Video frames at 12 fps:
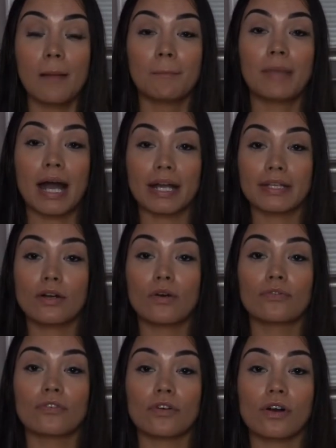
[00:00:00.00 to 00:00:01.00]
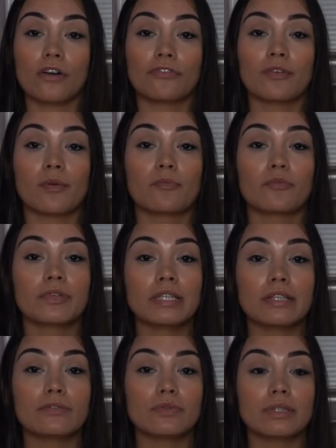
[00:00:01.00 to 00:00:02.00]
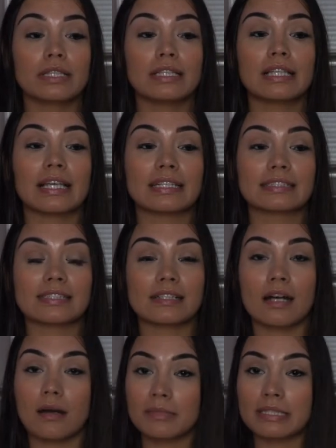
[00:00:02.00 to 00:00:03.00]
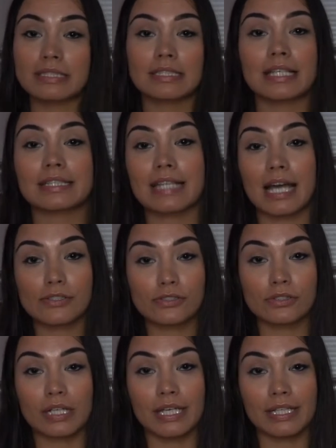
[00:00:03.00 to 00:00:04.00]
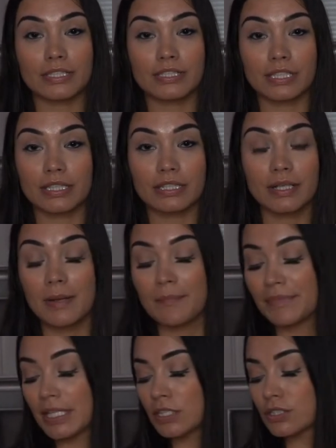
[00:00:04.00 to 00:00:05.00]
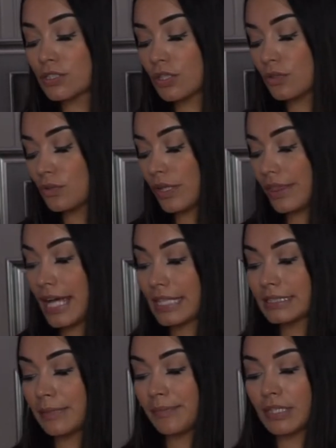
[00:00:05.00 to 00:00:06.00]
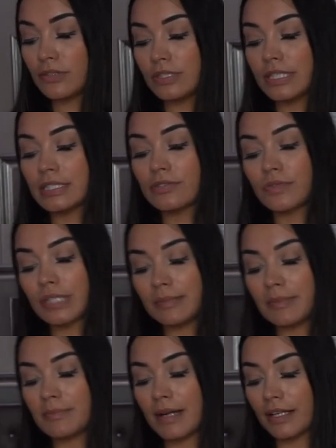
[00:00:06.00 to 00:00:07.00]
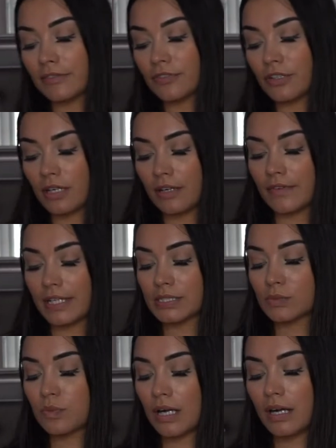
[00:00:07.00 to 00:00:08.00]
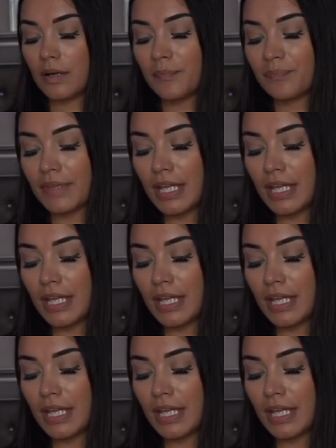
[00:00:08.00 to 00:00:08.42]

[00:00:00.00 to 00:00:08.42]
body overall from really like succumbing to like natural aging. So that's something you need to really be mindful of as well.